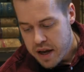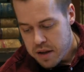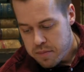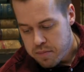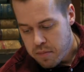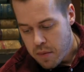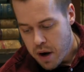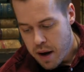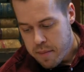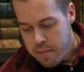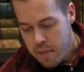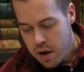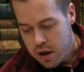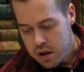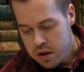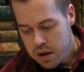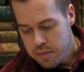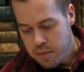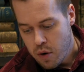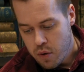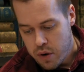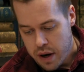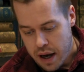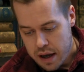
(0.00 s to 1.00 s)
meant by
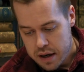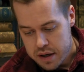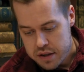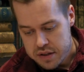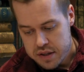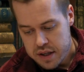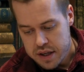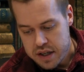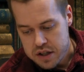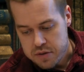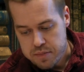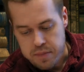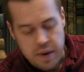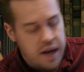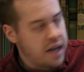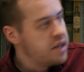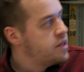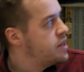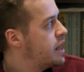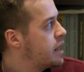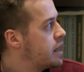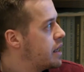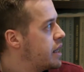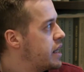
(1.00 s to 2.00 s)
multimodality is
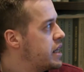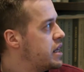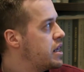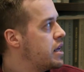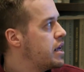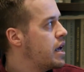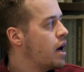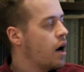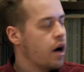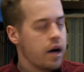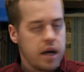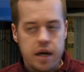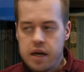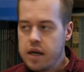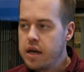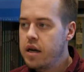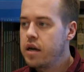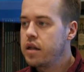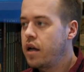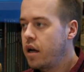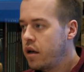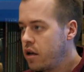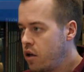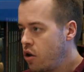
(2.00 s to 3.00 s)
basically the
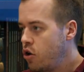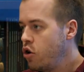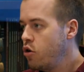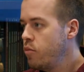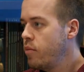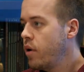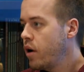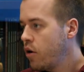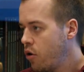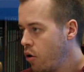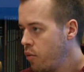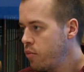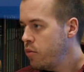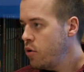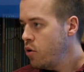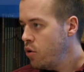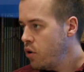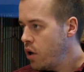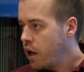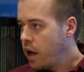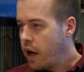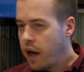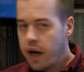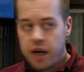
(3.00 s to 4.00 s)
idea that human
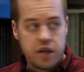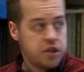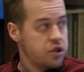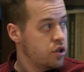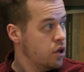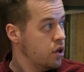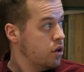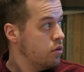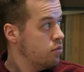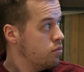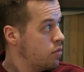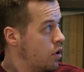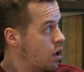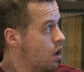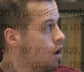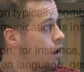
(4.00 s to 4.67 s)
communication